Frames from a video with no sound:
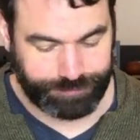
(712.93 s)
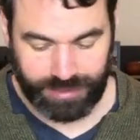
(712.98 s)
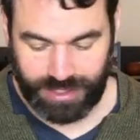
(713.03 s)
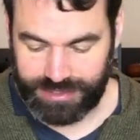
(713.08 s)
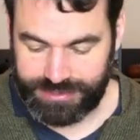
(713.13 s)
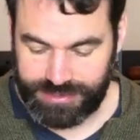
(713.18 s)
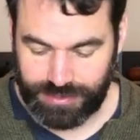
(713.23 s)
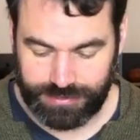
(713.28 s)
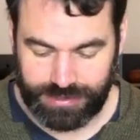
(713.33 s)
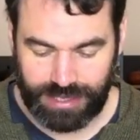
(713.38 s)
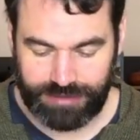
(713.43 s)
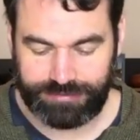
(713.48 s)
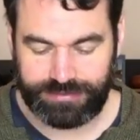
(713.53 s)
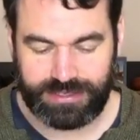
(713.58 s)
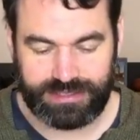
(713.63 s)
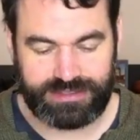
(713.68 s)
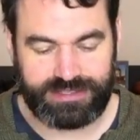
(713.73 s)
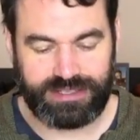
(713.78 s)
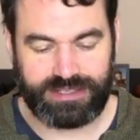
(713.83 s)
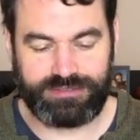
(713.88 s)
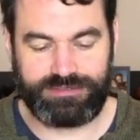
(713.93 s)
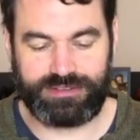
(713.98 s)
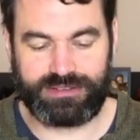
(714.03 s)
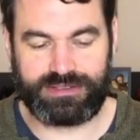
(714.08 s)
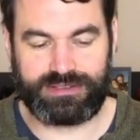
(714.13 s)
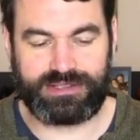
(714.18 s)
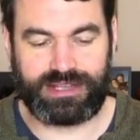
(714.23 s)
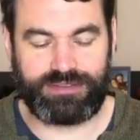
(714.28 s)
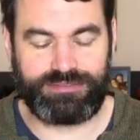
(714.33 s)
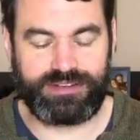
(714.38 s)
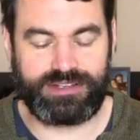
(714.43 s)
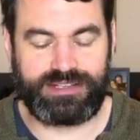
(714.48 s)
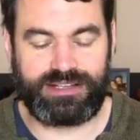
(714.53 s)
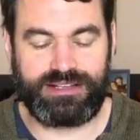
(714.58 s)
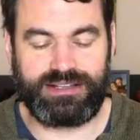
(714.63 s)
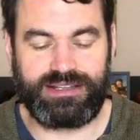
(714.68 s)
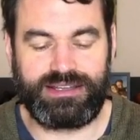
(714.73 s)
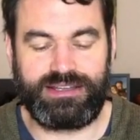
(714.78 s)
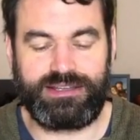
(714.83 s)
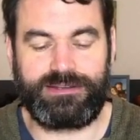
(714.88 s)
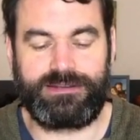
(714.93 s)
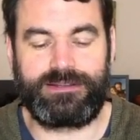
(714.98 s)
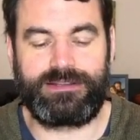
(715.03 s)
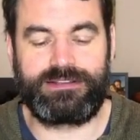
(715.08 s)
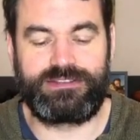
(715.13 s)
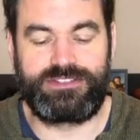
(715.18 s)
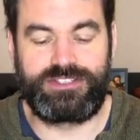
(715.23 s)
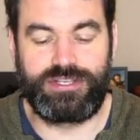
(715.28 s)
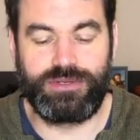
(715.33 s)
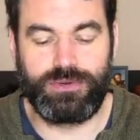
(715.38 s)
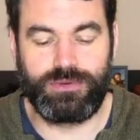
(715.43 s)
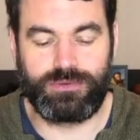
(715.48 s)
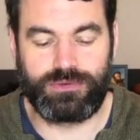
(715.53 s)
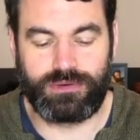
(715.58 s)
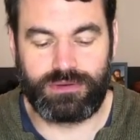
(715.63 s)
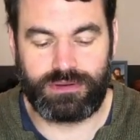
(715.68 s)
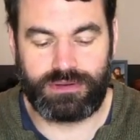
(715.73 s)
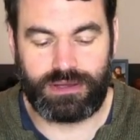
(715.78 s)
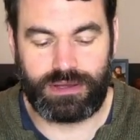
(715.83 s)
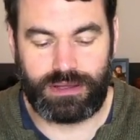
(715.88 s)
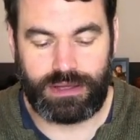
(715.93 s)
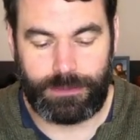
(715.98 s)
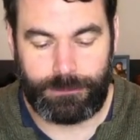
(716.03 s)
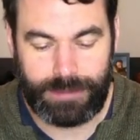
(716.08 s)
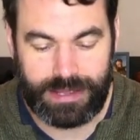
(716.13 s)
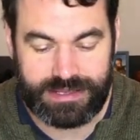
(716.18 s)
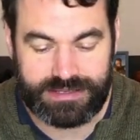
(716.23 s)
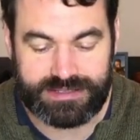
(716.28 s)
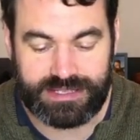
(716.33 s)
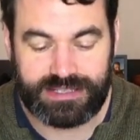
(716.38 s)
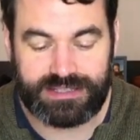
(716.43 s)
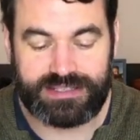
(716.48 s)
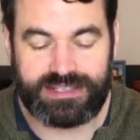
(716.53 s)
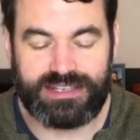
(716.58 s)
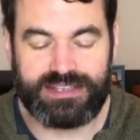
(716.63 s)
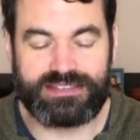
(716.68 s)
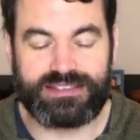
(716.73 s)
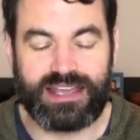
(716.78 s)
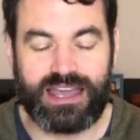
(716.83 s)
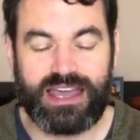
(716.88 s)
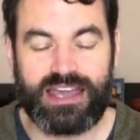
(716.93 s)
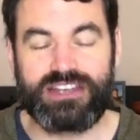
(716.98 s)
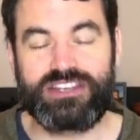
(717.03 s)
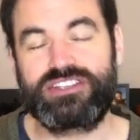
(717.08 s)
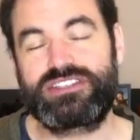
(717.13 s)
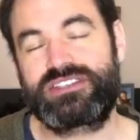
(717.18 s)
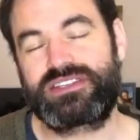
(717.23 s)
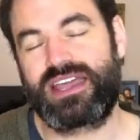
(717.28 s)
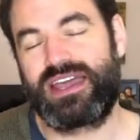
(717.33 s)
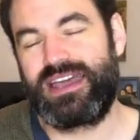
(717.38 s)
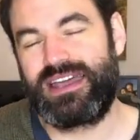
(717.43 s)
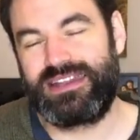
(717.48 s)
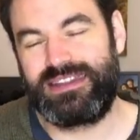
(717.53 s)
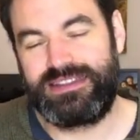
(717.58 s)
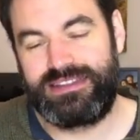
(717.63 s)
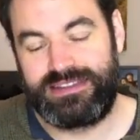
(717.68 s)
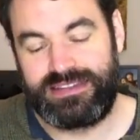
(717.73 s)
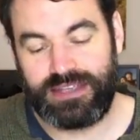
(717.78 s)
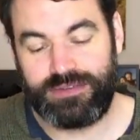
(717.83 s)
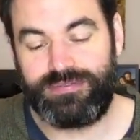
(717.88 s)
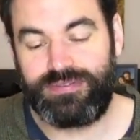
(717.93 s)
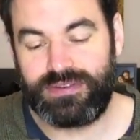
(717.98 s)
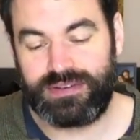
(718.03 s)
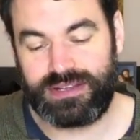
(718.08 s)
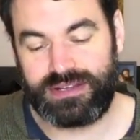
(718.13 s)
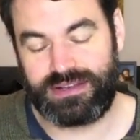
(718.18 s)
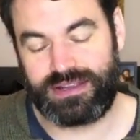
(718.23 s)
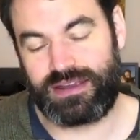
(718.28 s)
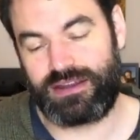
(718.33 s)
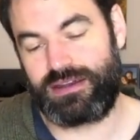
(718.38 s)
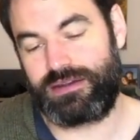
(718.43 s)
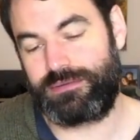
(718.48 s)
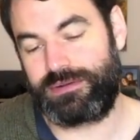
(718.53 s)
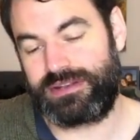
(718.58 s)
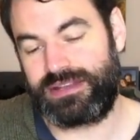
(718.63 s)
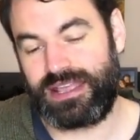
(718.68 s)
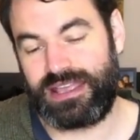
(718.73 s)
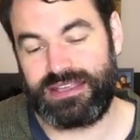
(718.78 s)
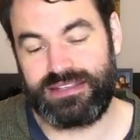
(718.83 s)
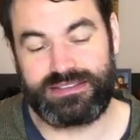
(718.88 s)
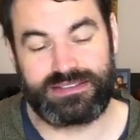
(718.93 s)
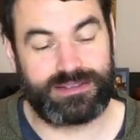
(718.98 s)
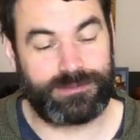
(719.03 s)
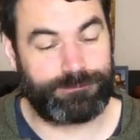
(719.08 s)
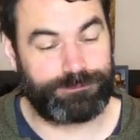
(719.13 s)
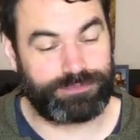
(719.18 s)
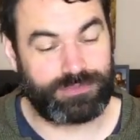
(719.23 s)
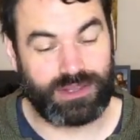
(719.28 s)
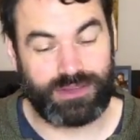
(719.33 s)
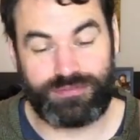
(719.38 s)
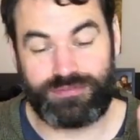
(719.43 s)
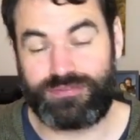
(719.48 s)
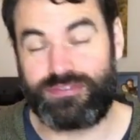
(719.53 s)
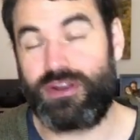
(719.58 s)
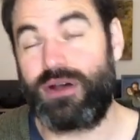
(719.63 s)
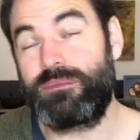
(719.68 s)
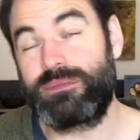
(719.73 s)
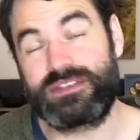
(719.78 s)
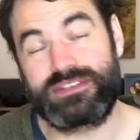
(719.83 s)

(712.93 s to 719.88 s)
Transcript: So definitely two amazing teas, just different in their taste, from the